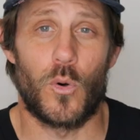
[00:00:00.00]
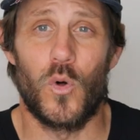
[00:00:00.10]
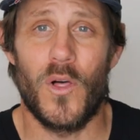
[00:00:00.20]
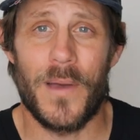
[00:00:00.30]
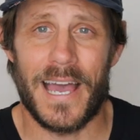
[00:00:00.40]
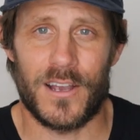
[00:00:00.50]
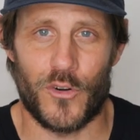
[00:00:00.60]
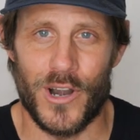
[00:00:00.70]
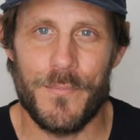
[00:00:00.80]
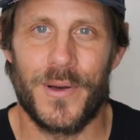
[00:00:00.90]
all about
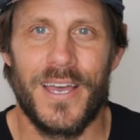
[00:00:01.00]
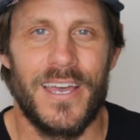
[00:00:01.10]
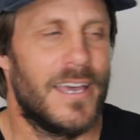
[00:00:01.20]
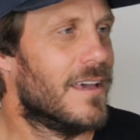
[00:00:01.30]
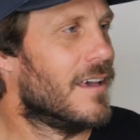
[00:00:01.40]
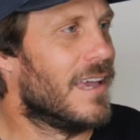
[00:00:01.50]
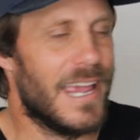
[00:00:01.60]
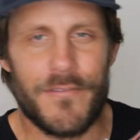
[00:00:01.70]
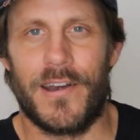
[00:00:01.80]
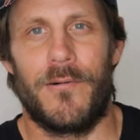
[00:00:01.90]
grip.
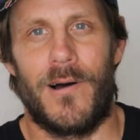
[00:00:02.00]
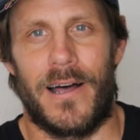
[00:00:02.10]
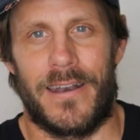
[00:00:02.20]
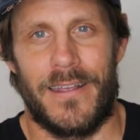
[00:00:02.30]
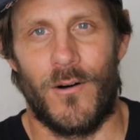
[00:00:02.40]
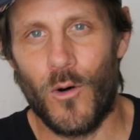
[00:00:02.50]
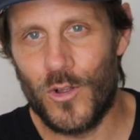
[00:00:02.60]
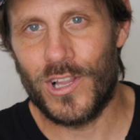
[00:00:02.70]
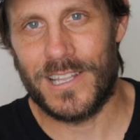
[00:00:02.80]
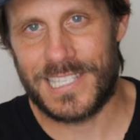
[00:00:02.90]
Everyone,
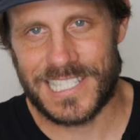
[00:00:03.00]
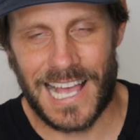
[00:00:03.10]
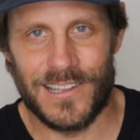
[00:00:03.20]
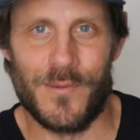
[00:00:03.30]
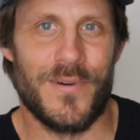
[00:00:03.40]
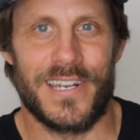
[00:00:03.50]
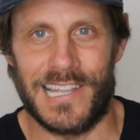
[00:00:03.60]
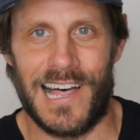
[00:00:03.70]
all Salomon